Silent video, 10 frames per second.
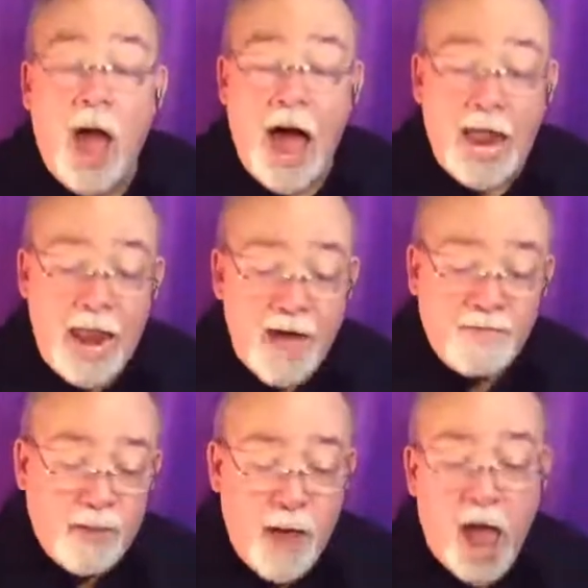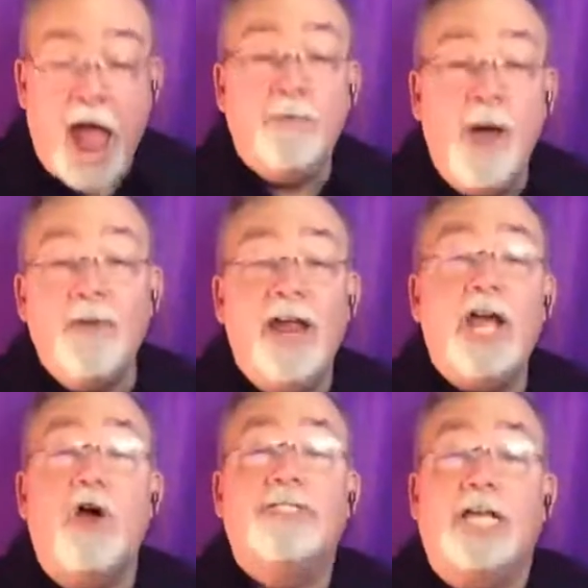love him, and where he
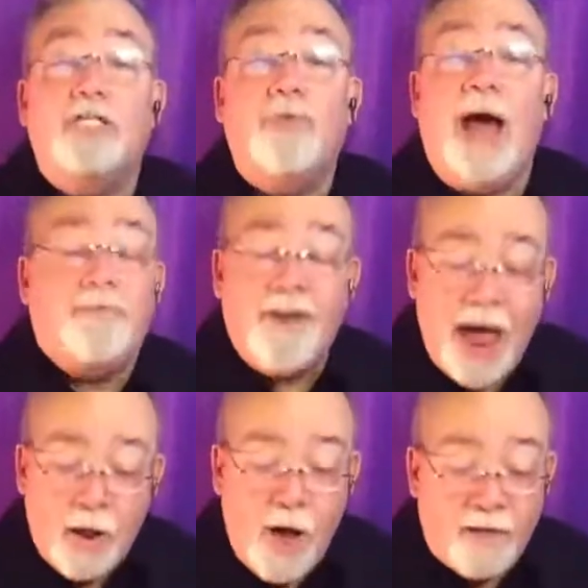goes I'll follow.